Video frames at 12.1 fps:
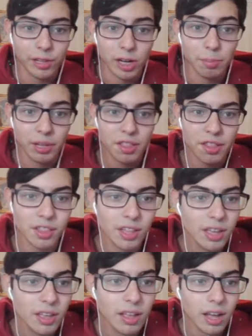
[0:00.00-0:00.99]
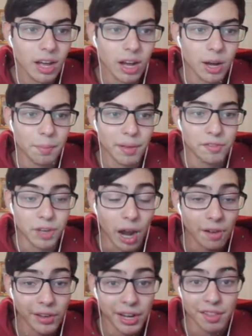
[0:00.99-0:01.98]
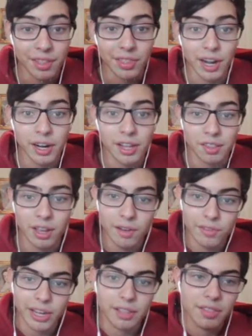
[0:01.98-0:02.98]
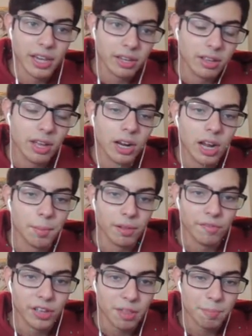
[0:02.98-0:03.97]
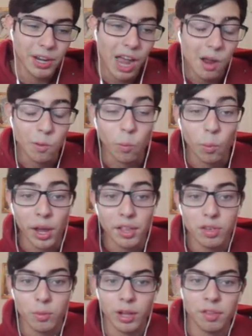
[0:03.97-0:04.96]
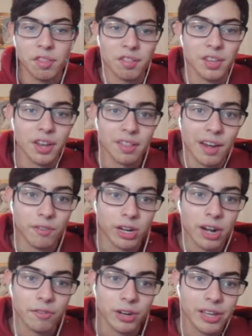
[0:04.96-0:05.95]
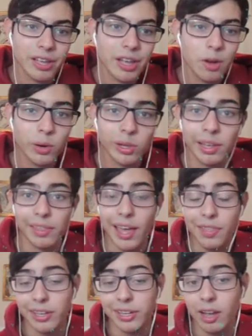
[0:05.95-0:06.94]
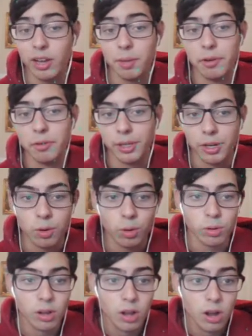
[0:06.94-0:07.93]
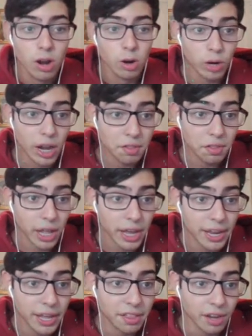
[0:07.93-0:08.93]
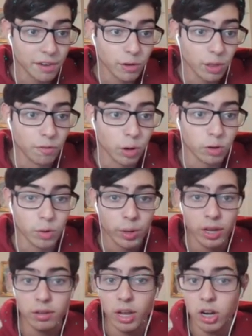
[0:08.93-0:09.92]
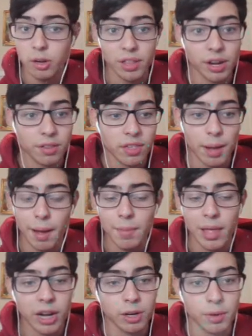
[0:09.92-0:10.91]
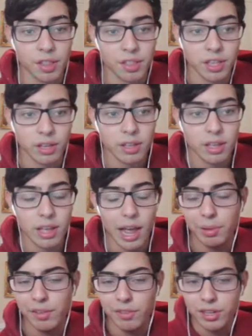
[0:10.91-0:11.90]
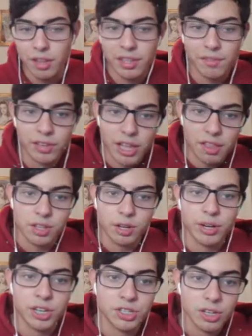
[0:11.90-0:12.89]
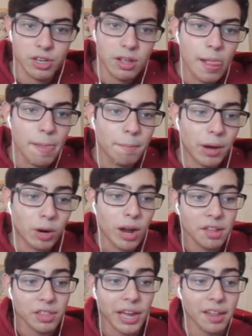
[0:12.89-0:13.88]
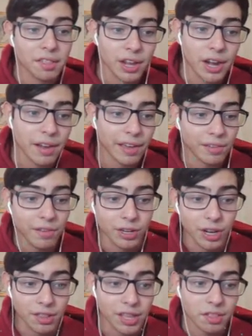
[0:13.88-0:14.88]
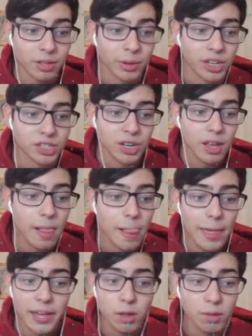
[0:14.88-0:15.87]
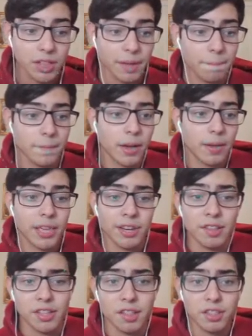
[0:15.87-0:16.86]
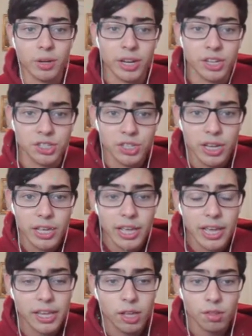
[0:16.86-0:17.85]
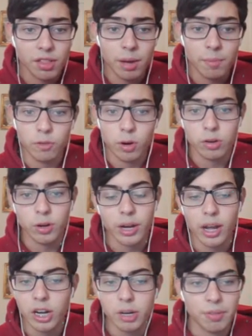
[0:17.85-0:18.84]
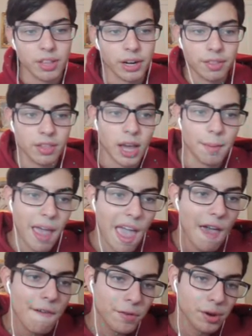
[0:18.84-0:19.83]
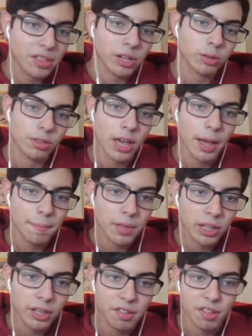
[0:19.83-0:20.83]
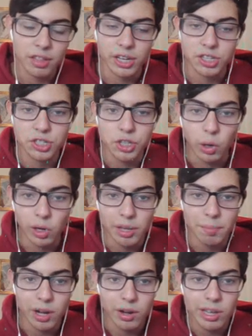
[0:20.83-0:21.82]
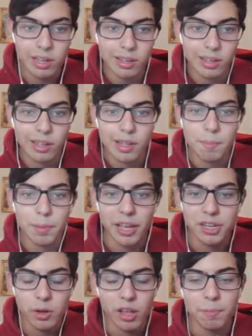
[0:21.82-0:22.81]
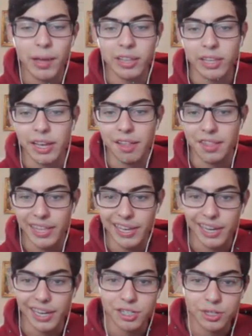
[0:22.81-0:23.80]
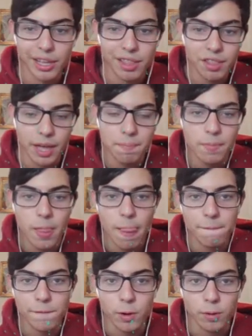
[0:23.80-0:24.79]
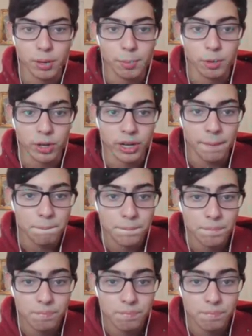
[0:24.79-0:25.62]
Flare Blitz if Donphan isn't there, because Donphan can take a couple of hits, but not way too well since it doesn't have recovery. Whittling that thing down can be really cool. Rock Slide is there for the Volcarona 100% of the time. I'm not going to risk, I believe it doesn't even get Stone Edge. But Rock Slide is there even if it does get Stone Edge. It kills it. It does get Stone Edge. It kills Volcarona 100% of the time, every single time, unless he's like Charty Berry. But I do expect like a Z Giga Drain set or Primarina.